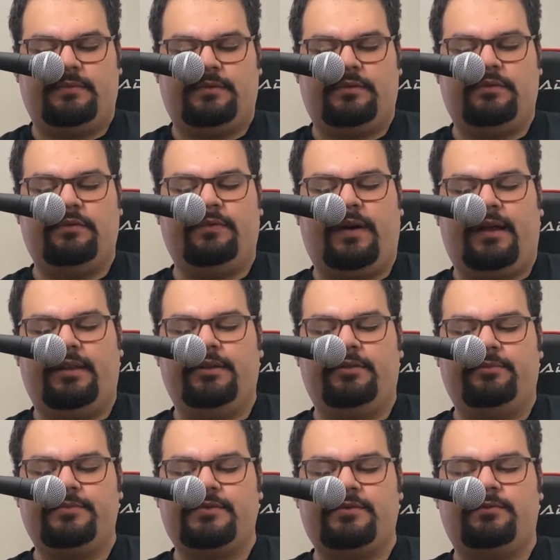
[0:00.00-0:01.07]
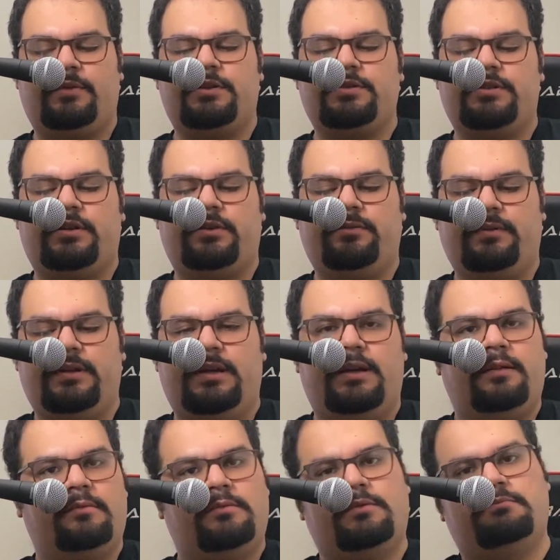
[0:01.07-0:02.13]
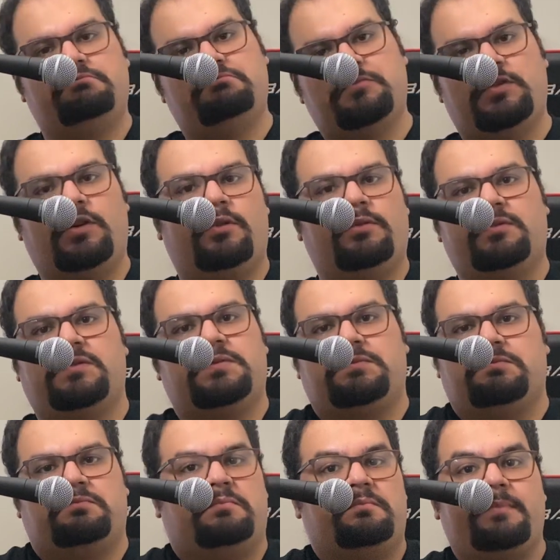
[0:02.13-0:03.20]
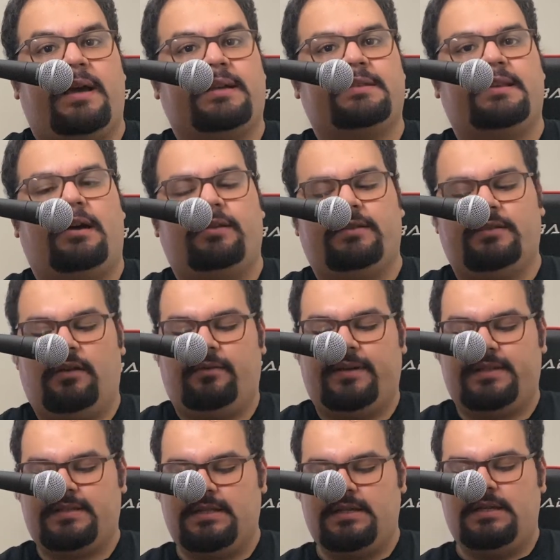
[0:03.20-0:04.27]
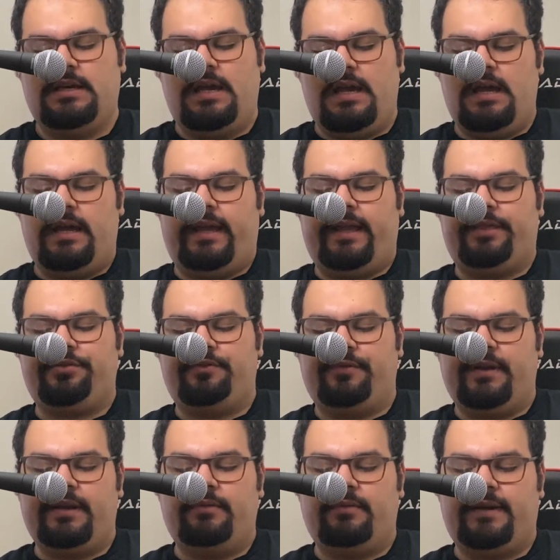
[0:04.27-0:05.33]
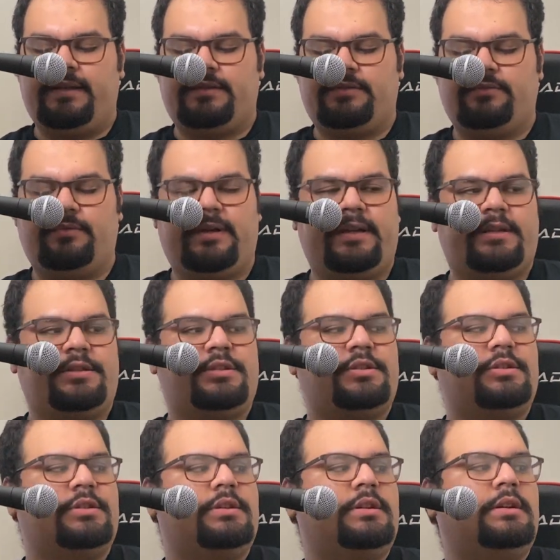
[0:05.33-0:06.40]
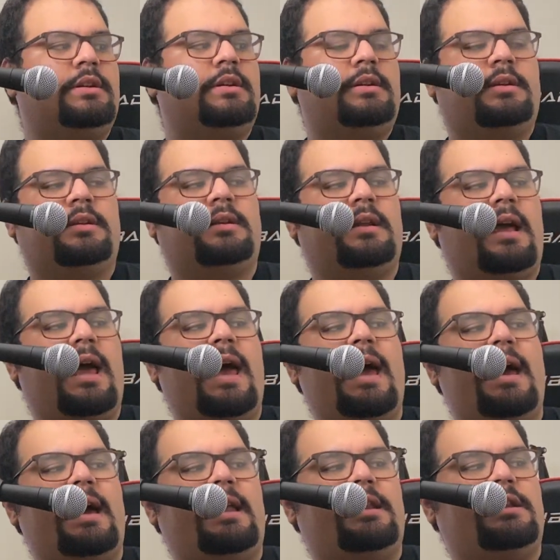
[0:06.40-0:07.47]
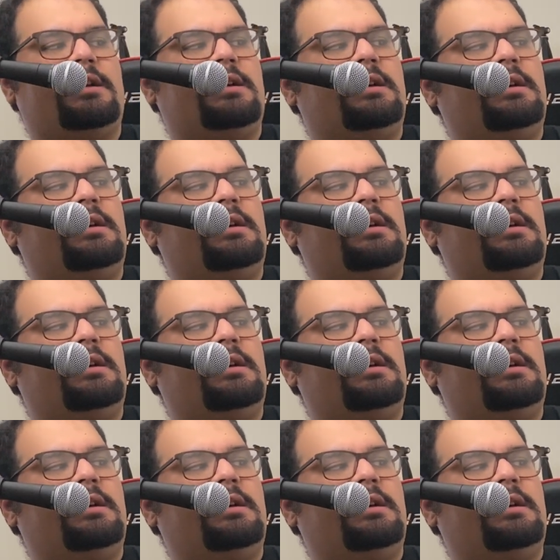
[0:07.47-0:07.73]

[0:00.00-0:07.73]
2 volumes, 1 tone, tones maxed out as always, a 3-way switch, and